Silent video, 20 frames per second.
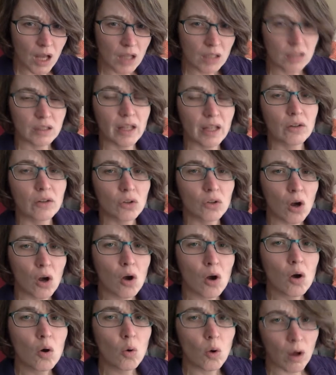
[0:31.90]
let
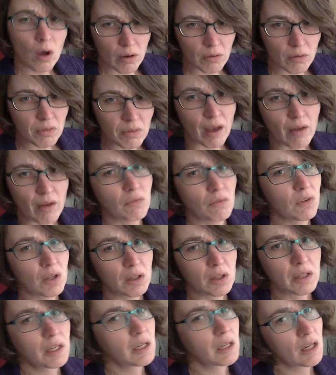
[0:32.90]
go of that
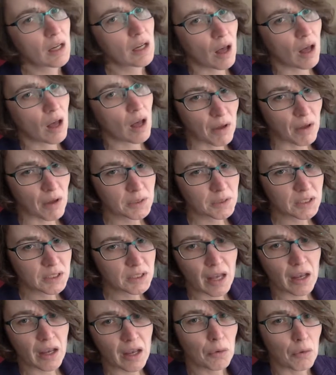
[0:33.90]
feeling of
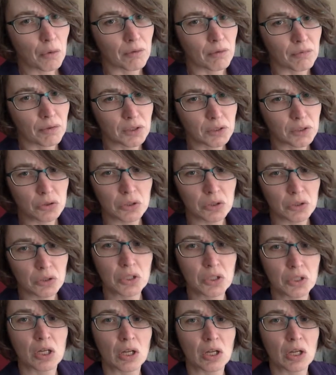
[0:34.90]
upset or
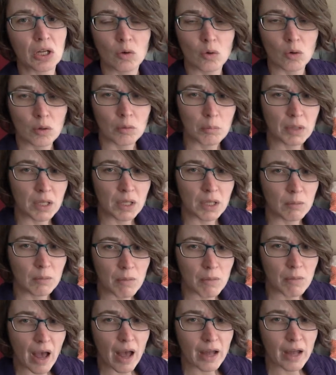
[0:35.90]
frustration or being
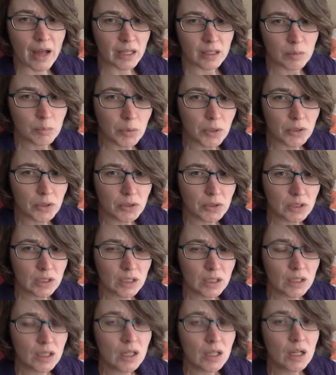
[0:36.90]
mad at a
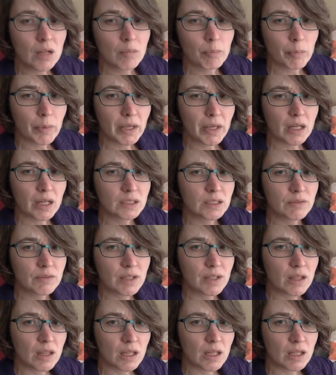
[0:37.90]
person because of a
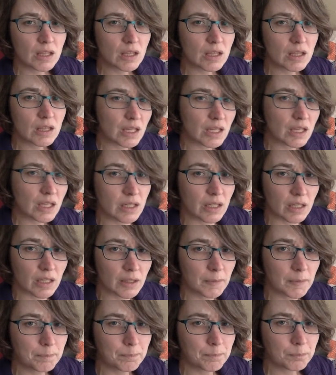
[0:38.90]
thing that they did.
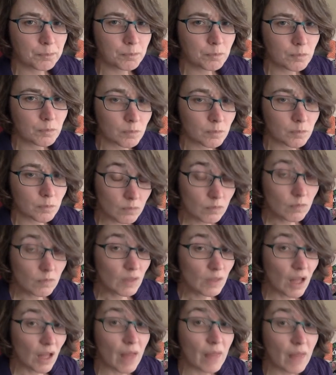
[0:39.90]

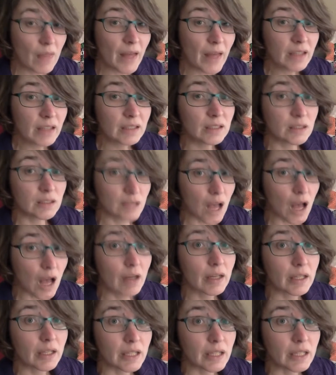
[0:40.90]
That is not
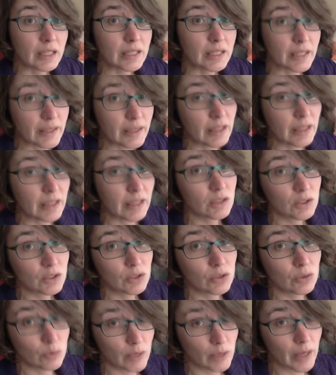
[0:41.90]
an easy thing to
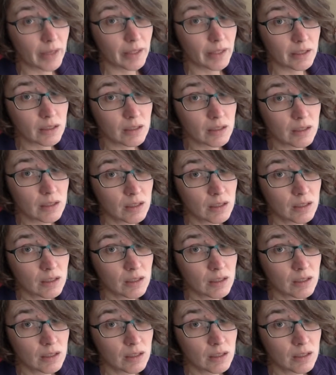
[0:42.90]
do, Lions.